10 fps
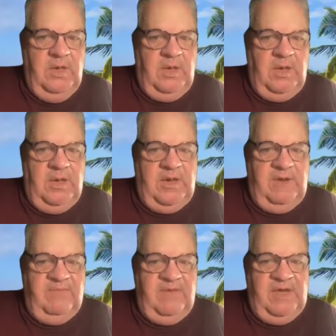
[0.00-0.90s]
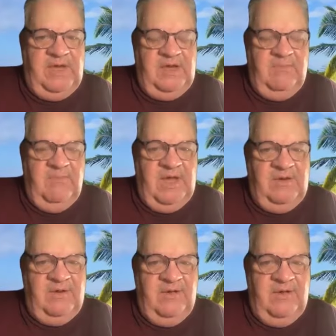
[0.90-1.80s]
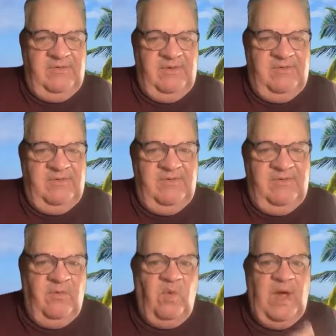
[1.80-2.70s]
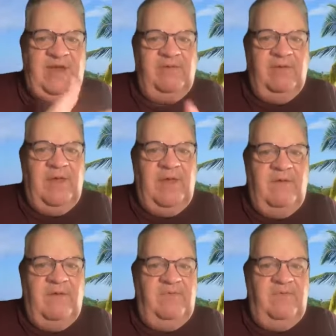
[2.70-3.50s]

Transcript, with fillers: everything he commanded us is just a way to love.